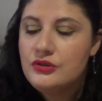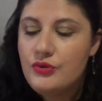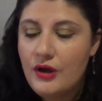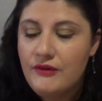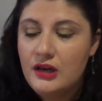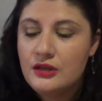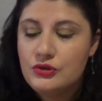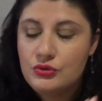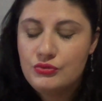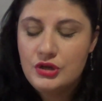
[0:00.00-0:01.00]

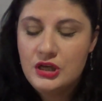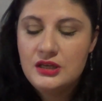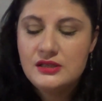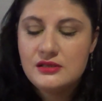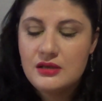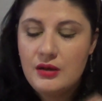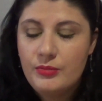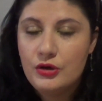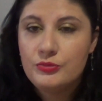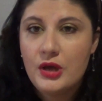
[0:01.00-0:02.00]
traveling to Greece,
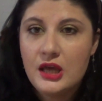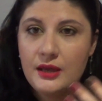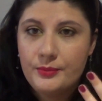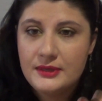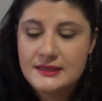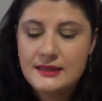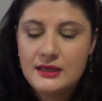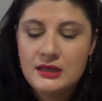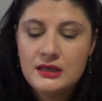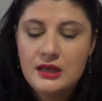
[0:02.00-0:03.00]
about makeup and
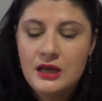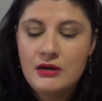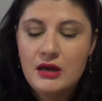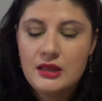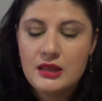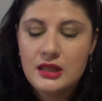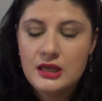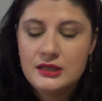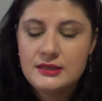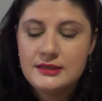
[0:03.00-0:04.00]
skincare, and
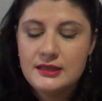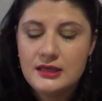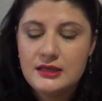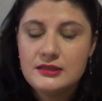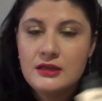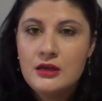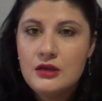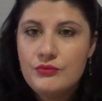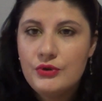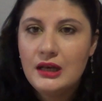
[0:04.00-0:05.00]
this is
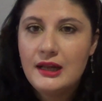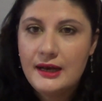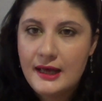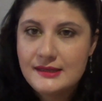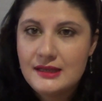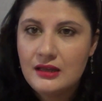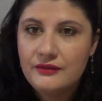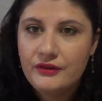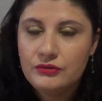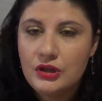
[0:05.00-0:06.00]
really an
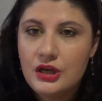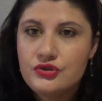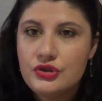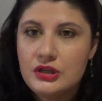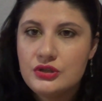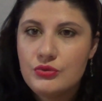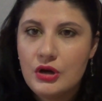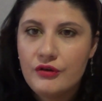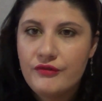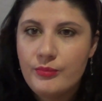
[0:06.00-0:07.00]
excellent foundation. It's
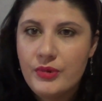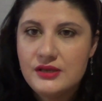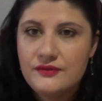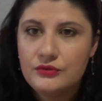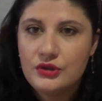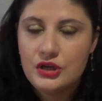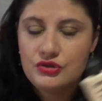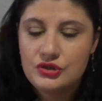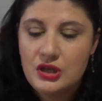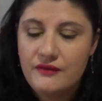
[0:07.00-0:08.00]
one of the best
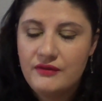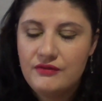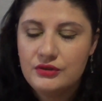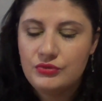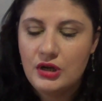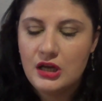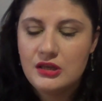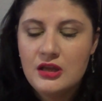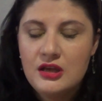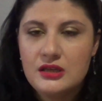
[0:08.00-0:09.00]
foundations I have ever
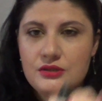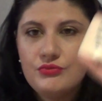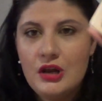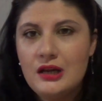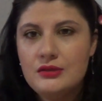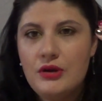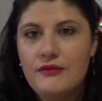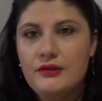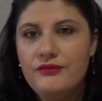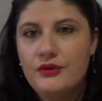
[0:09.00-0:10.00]
tried. It's really
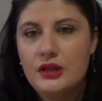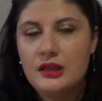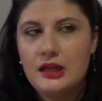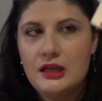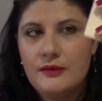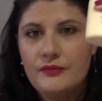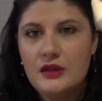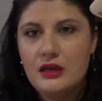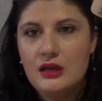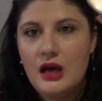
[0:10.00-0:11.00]
travel
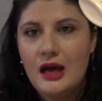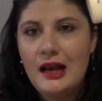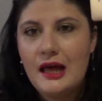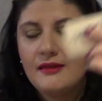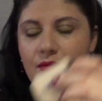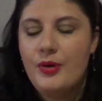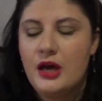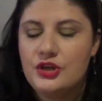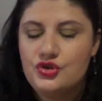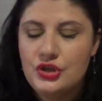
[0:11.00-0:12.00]
friendly. I like the
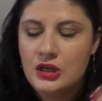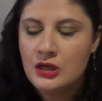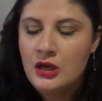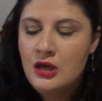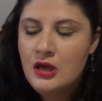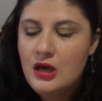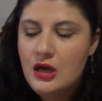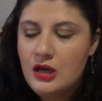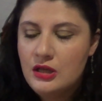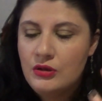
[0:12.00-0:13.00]
packaging,
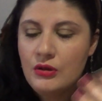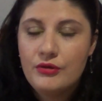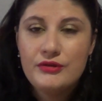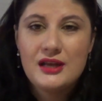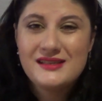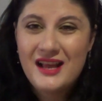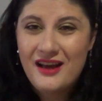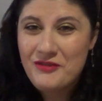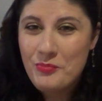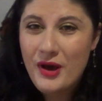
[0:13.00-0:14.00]
and although it doesn't
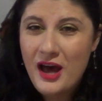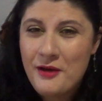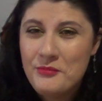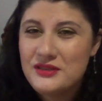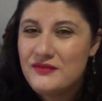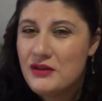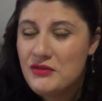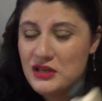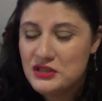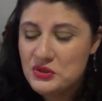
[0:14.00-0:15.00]
have a pump, it's
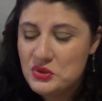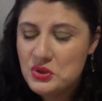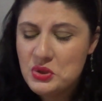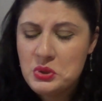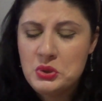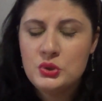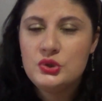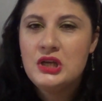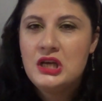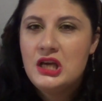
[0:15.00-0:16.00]
very easy to
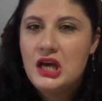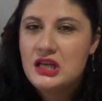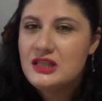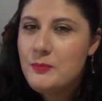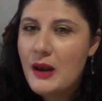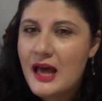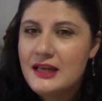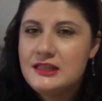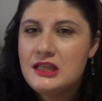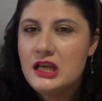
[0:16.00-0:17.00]
use. It's
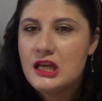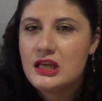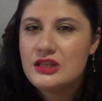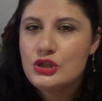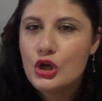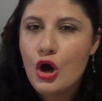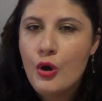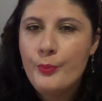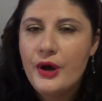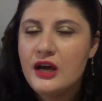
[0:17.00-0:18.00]
plastic, it's
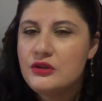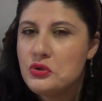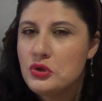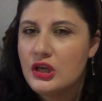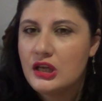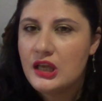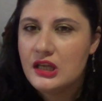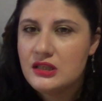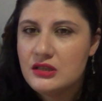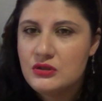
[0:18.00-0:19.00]
compact, you can
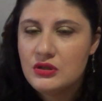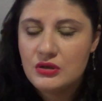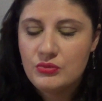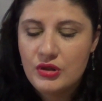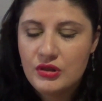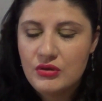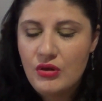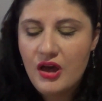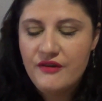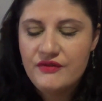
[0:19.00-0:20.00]
get it with
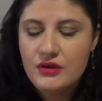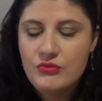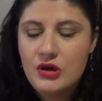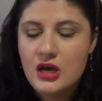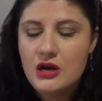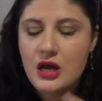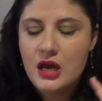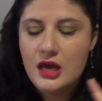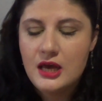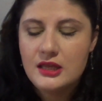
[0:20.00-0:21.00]
you everywhere,
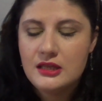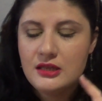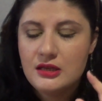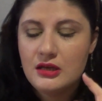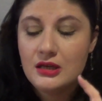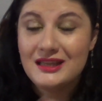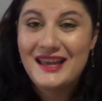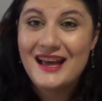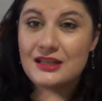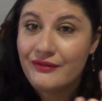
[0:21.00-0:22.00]
and it
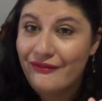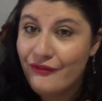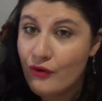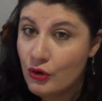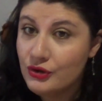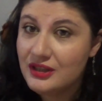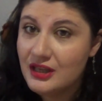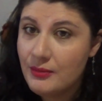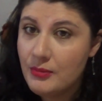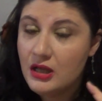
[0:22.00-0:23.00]
has 40
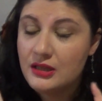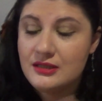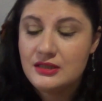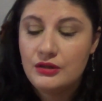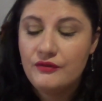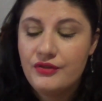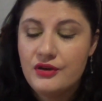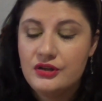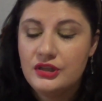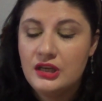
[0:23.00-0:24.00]
ml instead of
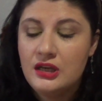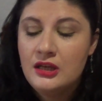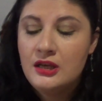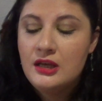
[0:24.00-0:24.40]
30,